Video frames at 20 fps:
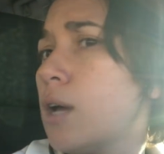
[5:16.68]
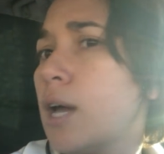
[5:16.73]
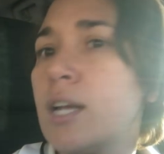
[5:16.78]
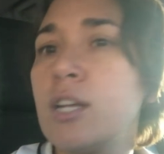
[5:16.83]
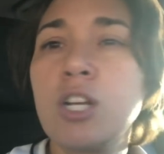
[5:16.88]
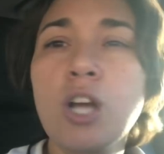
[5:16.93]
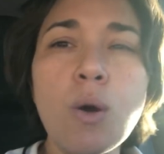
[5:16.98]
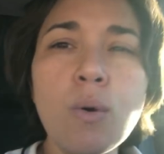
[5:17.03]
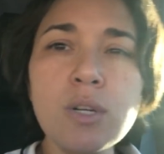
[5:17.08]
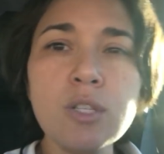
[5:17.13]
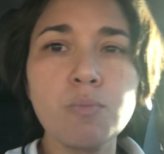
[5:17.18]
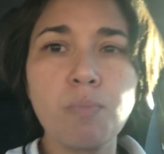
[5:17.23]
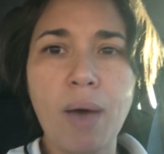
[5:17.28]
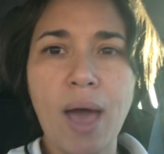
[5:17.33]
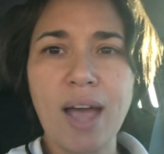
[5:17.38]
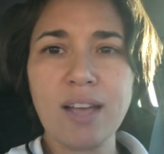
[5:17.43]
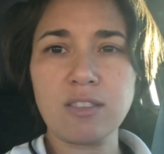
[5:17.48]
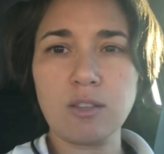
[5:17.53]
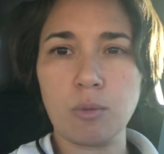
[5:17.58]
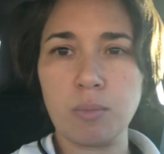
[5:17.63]
and no one's
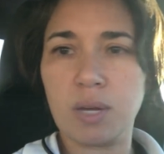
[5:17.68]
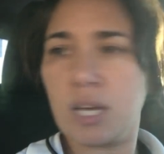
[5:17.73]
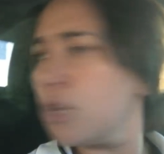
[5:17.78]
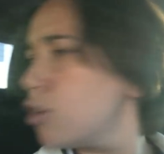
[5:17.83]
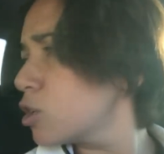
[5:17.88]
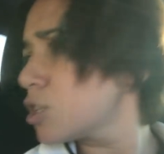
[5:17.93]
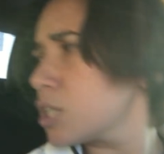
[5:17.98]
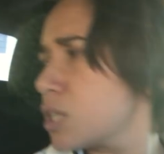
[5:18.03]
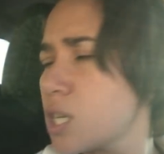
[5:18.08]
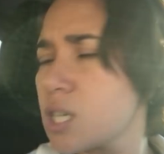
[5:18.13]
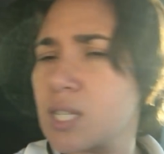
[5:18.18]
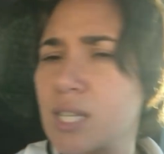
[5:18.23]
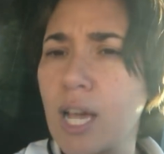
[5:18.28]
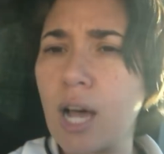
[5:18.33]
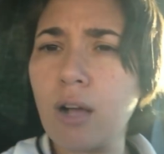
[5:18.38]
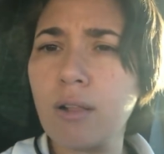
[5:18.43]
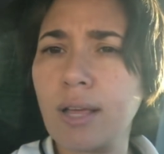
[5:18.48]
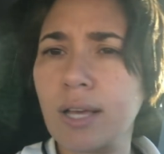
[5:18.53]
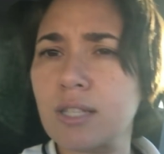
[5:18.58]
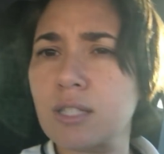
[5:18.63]
back there, but he looks at his
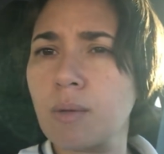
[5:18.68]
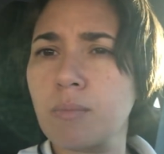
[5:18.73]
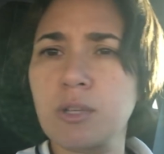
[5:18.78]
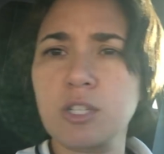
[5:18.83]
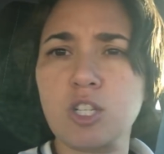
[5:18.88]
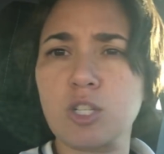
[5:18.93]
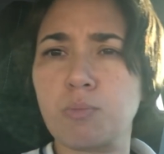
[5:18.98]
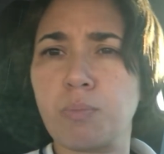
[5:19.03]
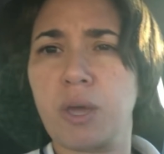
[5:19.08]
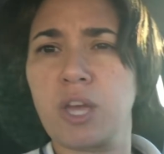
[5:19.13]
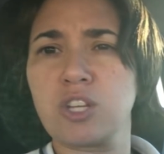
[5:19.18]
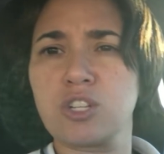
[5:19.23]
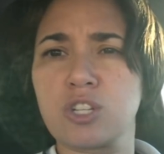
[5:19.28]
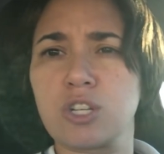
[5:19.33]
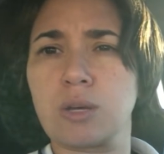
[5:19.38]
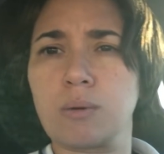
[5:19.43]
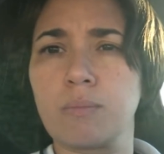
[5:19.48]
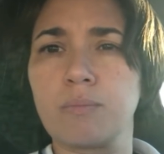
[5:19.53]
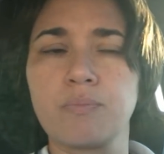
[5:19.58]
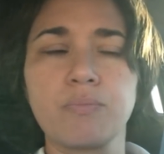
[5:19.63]
tail like something just
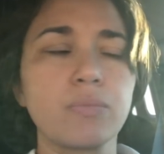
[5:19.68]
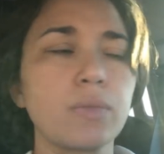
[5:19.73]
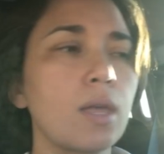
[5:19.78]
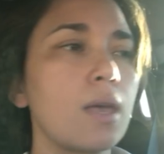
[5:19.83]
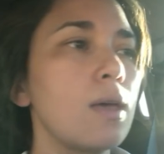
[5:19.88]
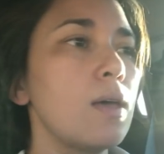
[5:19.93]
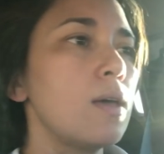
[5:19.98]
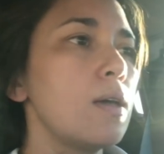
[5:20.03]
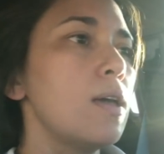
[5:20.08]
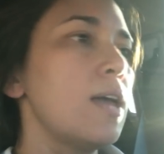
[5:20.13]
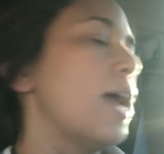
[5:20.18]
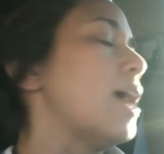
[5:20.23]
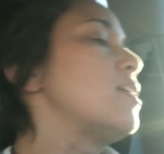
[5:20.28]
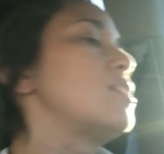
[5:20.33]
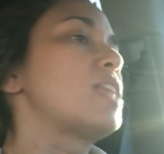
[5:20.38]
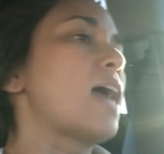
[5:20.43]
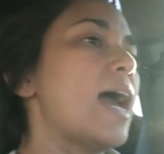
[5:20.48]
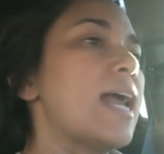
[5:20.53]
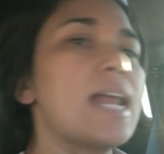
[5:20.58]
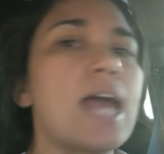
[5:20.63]
pinched him.
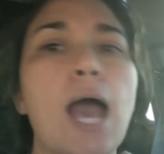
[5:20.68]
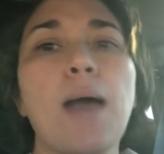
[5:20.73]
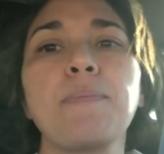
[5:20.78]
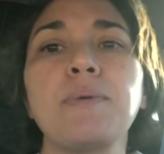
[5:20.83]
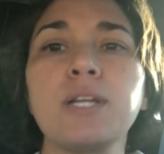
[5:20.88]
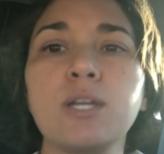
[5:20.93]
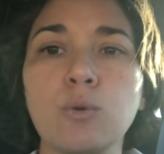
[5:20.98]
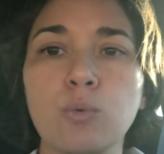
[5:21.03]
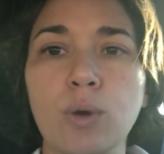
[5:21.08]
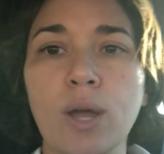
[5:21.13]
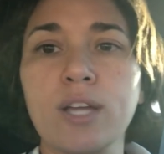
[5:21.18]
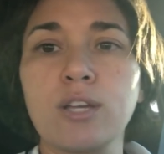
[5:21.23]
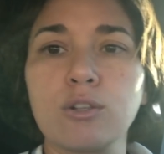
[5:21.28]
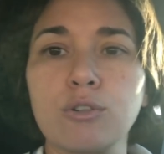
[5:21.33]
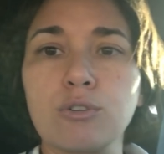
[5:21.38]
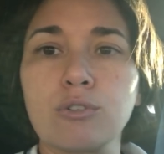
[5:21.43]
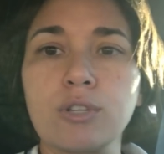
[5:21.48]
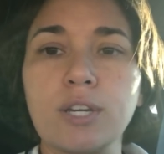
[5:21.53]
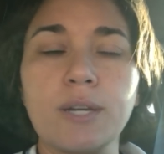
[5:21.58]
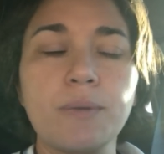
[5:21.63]
And that happening
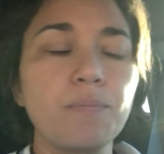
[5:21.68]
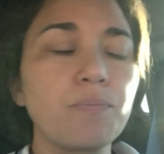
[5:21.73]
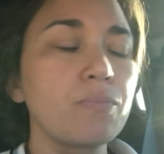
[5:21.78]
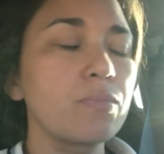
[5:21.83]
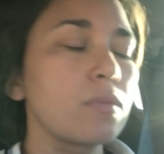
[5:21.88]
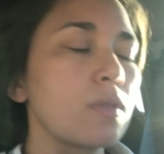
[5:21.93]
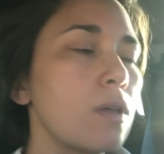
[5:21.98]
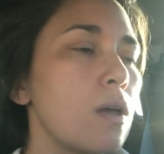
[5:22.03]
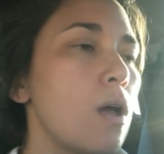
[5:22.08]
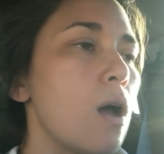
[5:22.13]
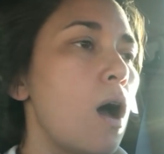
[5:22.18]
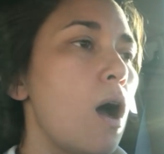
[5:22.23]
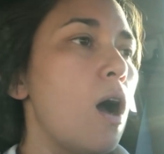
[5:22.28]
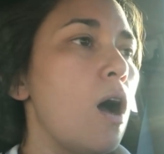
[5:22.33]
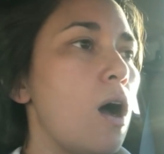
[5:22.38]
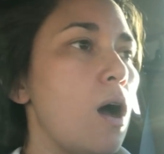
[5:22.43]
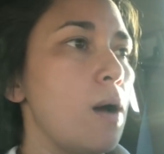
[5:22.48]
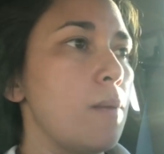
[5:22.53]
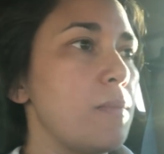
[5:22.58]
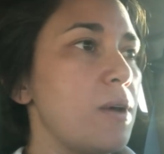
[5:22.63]
regularly.
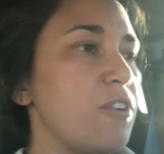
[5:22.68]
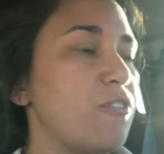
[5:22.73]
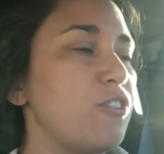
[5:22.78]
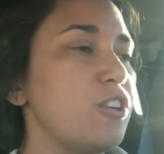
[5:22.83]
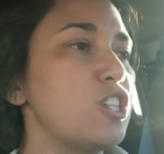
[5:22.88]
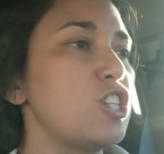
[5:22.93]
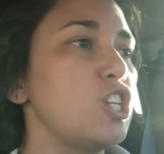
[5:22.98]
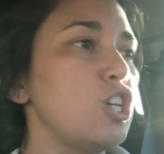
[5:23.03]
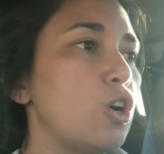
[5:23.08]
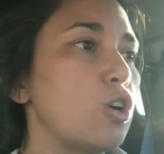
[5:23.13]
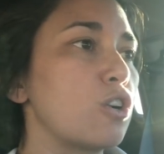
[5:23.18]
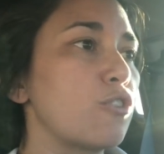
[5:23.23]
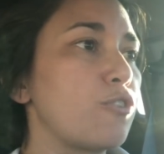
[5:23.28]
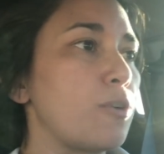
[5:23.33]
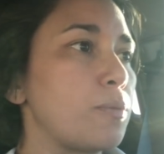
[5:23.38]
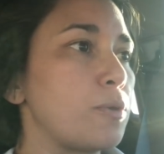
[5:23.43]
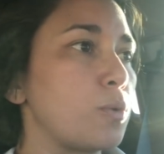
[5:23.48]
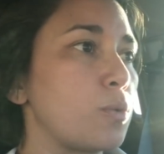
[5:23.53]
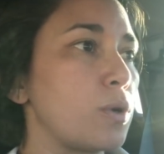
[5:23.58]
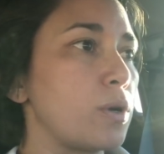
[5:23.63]
A fishy odor
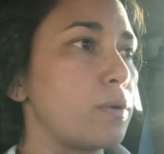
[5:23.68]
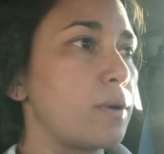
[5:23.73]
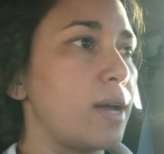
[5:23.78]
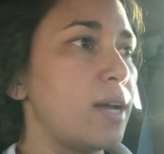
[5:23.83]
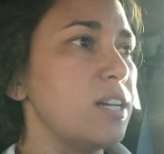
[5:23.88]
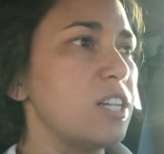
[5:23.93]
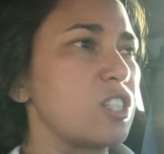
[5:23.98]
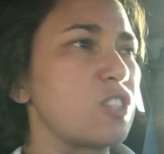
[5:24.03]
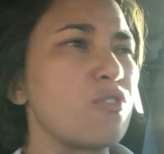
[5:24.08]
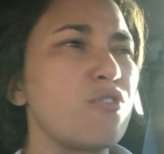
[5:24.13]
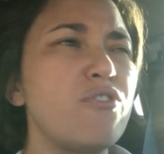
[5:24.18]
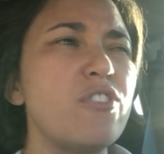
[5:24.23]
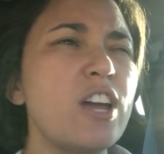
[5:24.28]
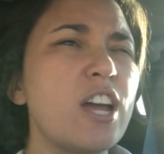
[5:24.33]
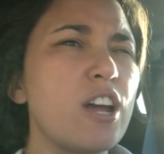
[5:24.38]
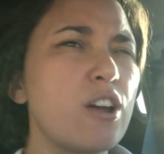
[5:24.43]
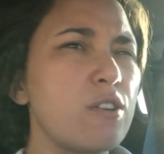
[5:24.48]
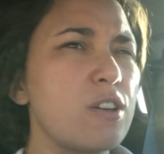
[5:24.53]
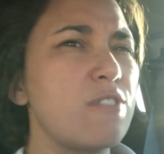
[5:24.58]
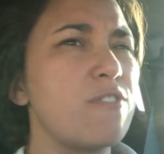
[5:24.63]
from the rear end. It's
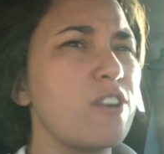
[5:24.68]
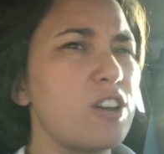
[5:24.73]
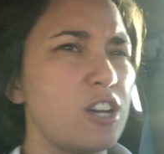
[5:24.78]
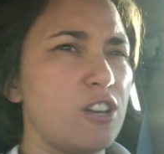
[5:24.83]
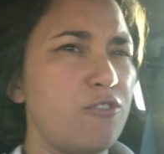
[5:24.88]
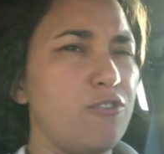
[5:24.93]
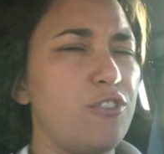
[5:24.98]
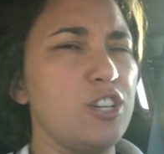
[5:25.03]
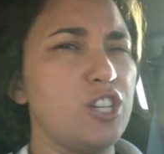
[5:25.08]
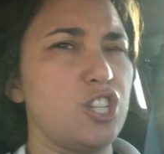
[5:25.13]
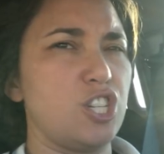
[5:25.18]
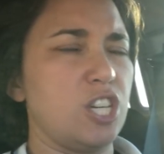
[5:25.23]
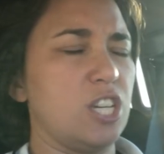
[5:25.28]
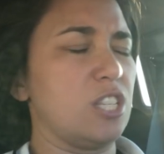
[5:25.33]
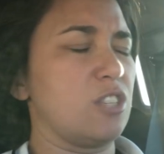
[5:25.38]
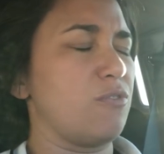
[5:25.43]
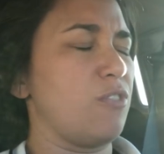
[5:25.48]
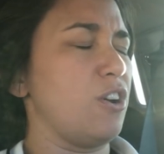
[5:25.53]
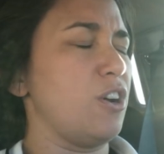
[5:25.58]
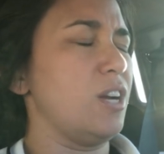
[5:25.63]
very, very fishy.
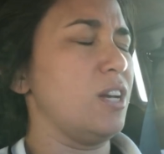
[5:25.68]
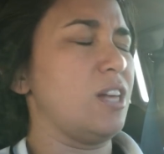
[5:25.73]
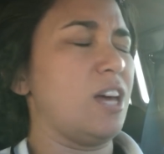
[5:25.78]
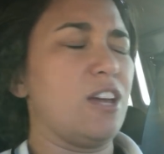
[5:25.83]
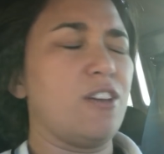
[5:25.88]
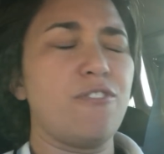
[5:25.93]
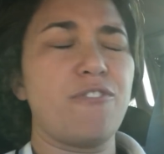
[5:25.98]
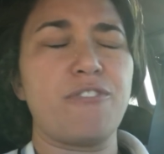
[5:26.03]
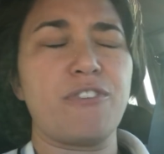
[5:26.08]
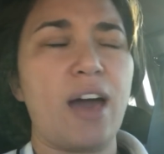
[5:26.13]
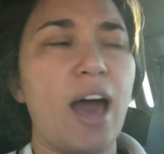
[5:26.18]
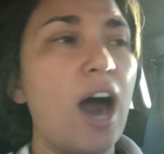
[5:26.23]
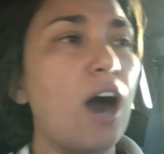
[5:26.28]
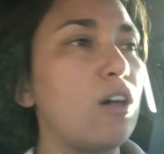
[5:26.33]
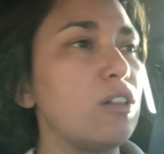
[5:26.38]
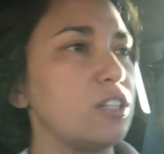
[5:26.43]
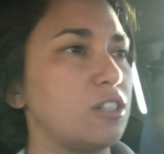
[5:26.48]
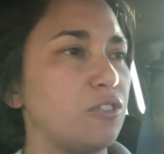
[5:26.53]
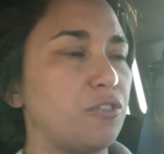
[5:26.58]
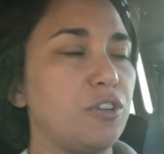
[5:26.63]
It's very like
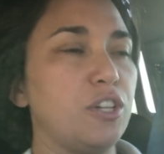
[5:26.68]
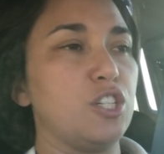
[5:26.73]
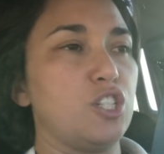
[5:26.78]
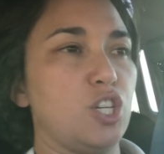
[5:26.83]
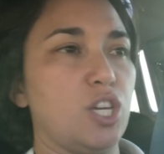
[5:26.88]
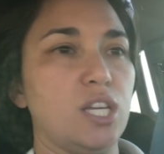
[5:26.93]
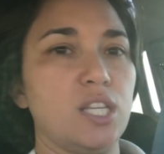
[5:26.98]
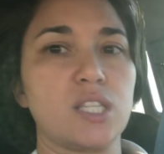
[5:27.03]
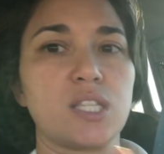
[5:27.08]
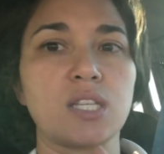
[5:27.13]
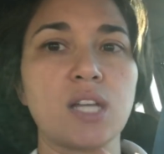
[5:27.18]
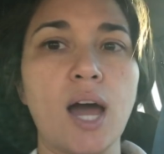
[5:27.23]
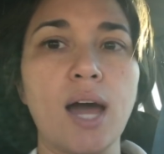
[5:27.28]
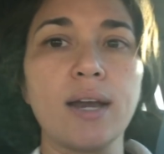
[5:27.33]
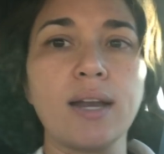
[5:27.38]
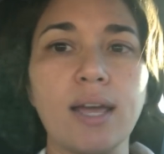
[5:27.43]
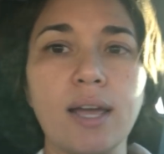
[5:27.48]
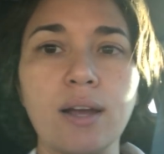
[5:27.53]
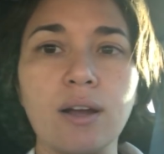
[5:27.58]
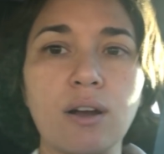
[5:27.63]
foul and fishy. It's
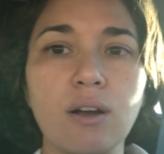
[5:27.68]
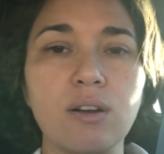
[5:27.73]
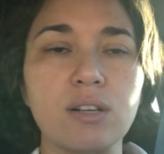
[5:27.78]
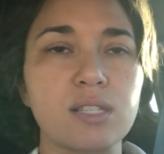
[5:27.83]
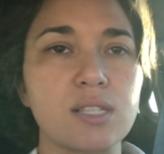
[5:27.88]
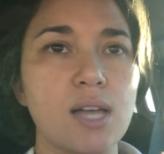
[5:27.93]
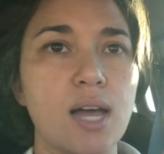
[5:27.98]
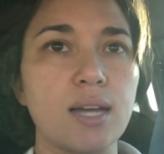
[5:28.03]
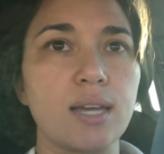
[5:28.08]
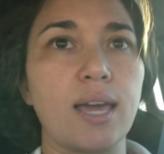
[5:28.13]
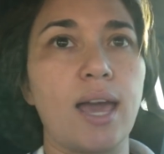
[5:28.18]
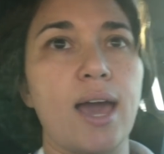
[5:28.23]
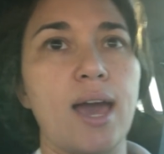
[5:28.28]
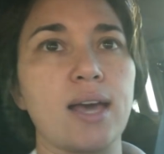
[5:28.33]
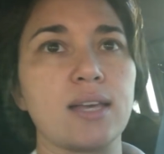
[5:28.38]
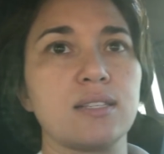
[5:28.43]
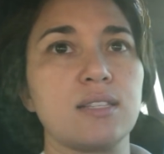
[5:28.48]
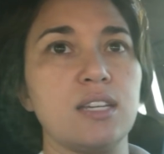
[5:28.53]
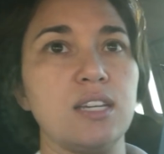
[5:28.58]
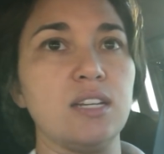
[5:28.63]
not air. It's not
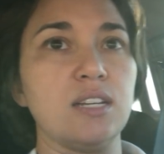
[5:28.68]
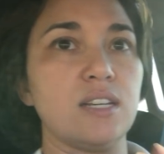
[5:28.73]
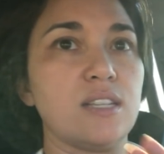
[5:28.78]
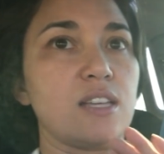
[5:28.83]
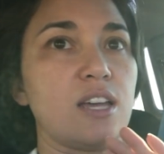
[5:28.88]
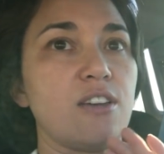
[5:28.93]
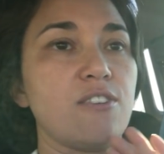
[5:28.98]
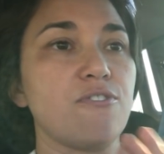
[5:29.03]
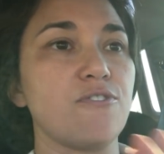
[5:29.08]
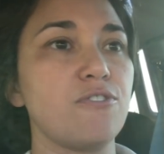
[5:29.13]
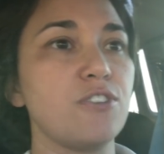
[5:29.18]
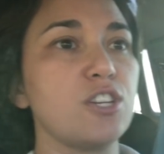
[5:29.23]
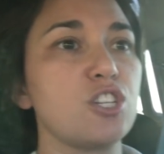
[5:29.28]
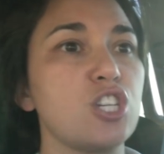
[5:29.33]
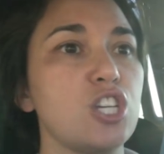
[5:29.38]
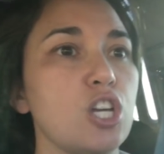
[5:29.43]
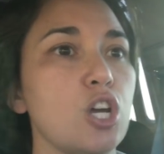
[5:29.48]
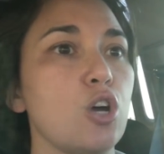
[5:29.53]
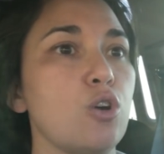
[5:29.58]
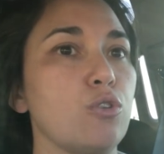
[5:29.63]
gas. It is a
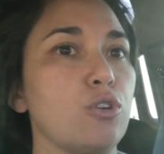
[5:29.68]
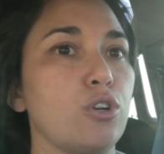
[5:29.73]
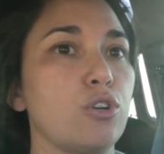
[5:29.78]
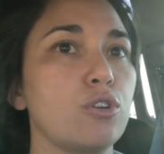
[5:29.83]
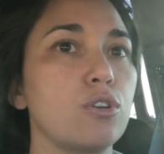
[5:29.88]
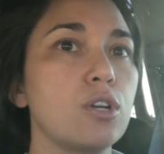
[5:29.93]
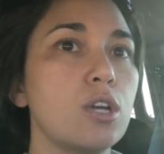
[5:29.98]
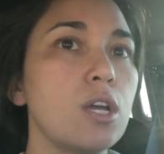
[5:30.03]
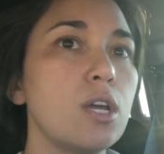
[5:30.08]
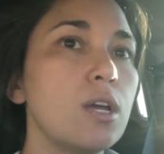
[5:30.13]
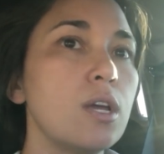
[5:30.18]
fishy odor.